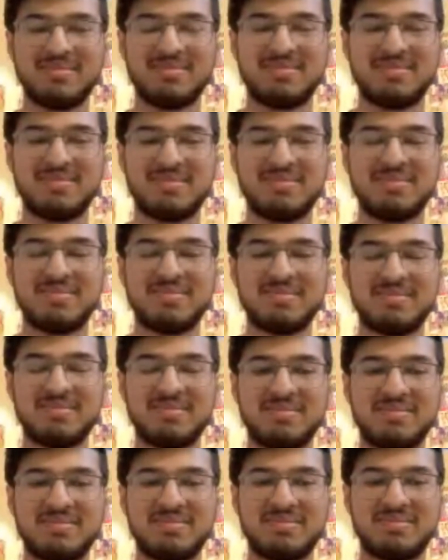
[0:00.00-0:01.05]

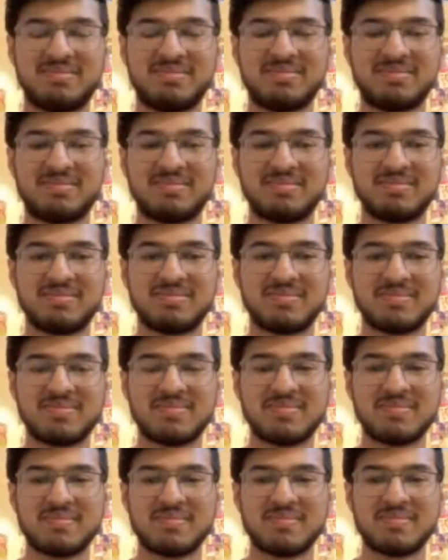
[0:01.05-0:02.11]

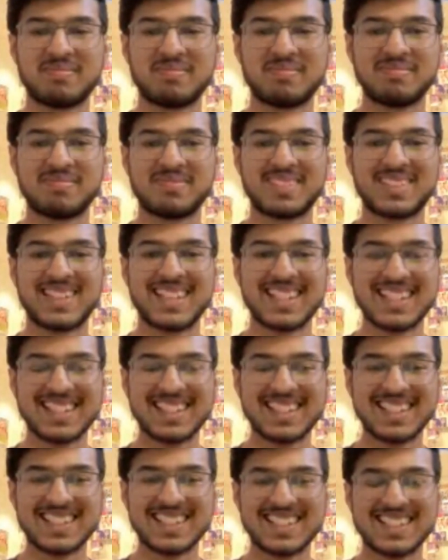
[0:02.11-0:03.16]

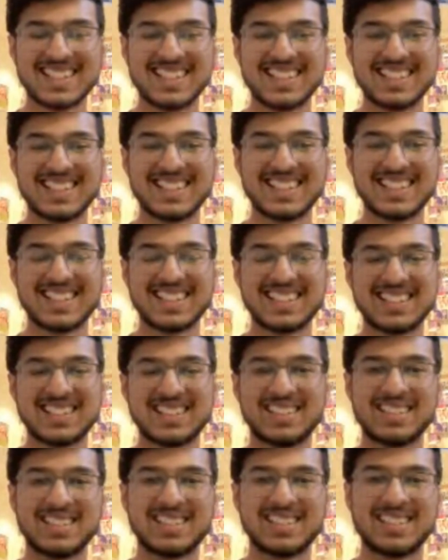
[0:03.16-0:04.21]

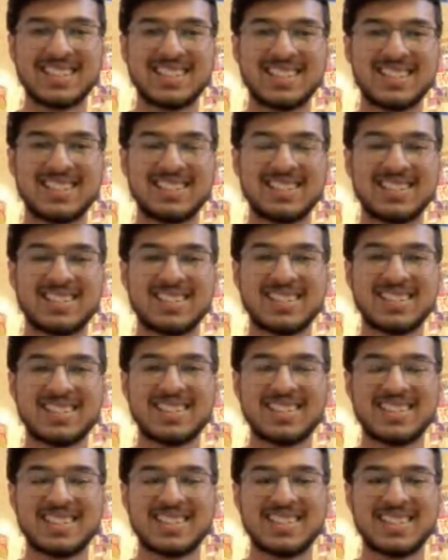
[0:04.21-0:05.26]

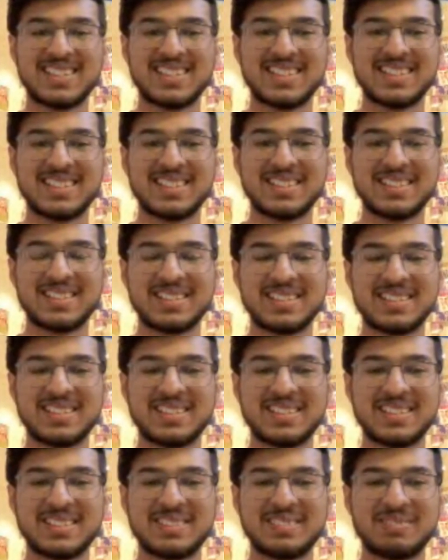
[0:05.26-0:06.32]

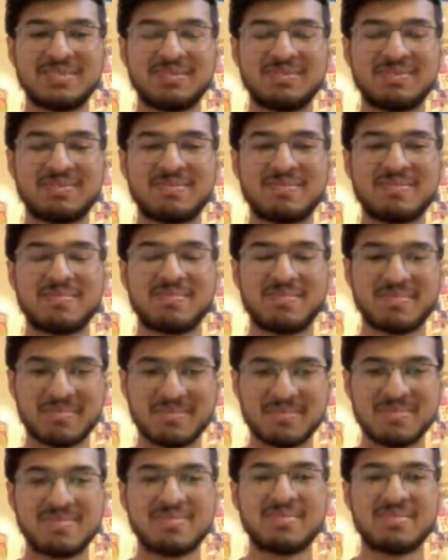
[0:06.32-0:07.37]

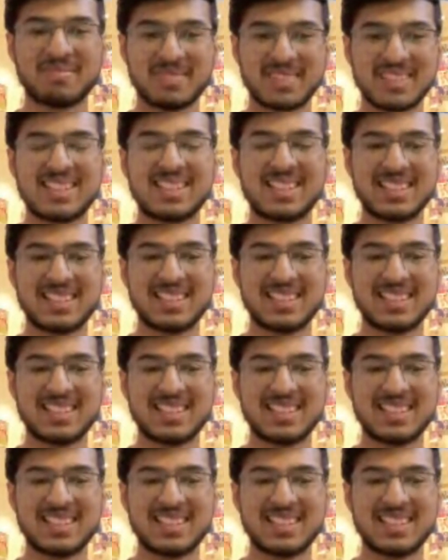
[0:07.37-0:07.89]
(silent)